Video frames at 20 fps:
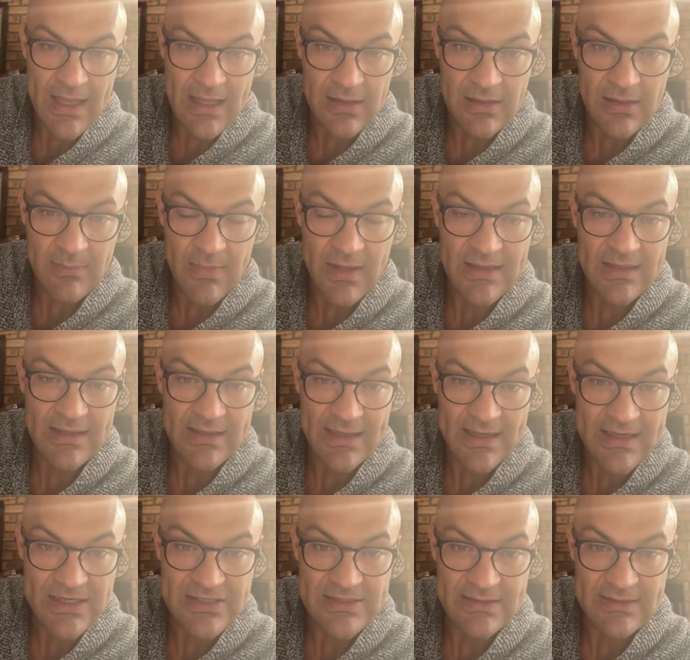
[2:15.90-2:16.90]
and the
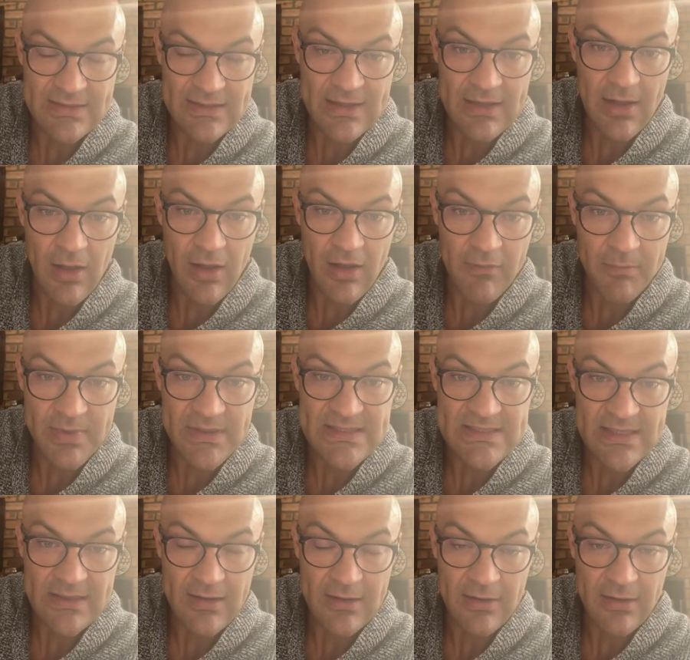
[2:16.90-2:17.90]
methylation of
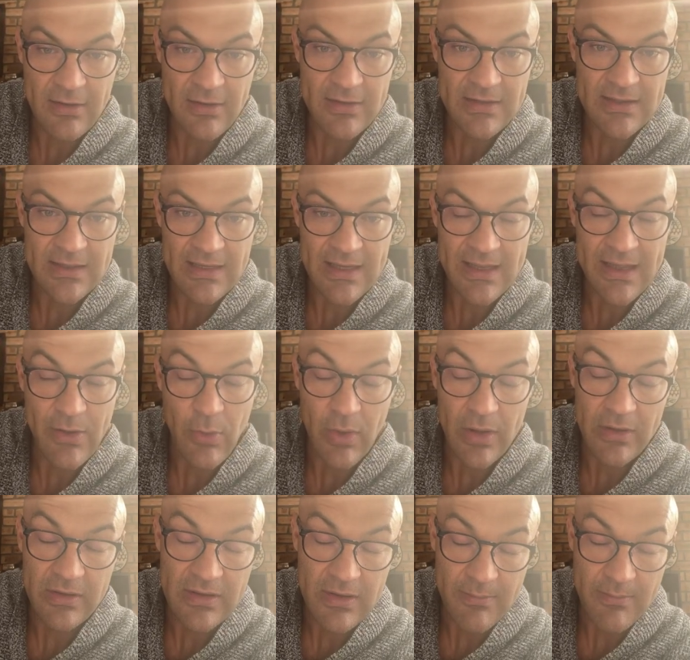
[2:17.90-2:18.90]
particular,
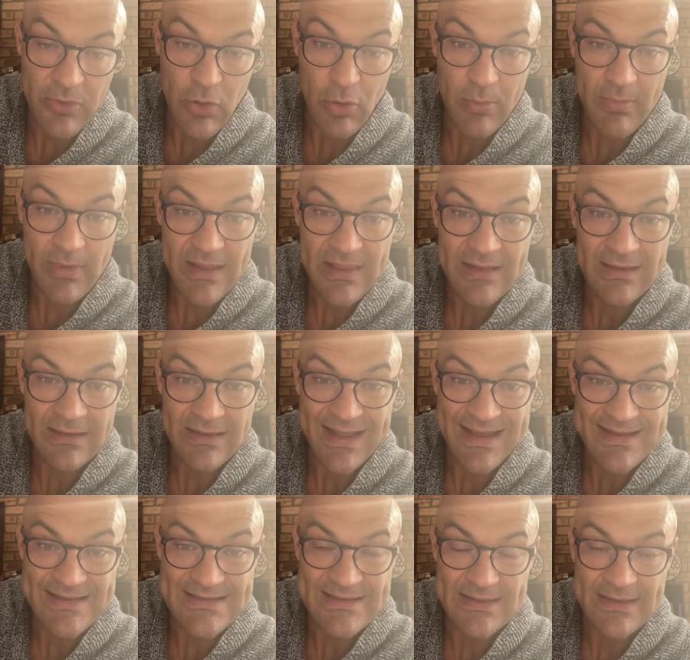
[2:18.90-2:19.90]
your
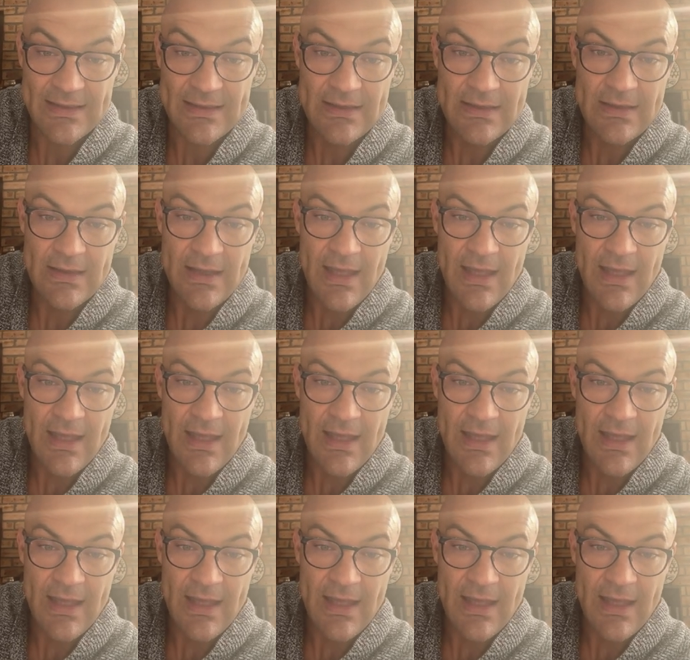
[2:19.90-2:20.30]
methylated